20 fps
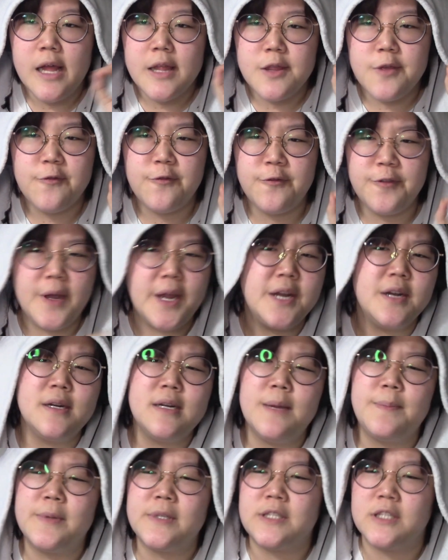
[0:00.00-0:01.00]
the final
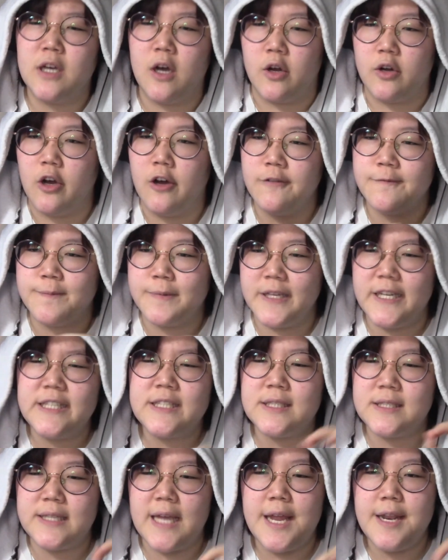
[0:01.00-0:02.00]
episode of Bleach
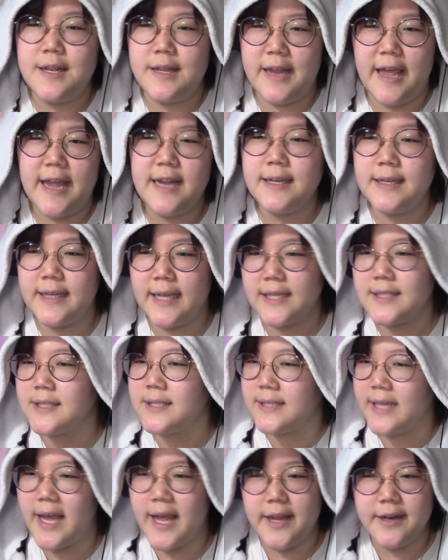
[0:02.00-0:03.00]
Sennen
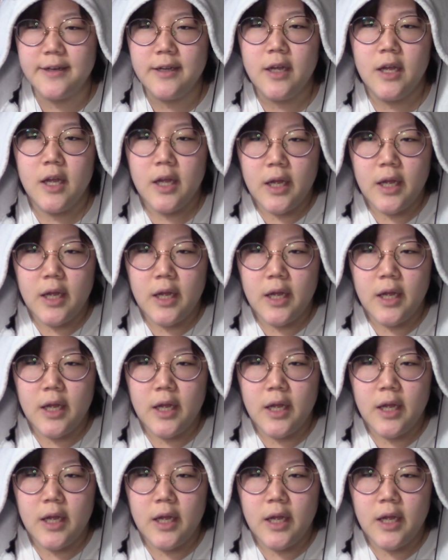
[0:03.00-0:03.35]
Kessen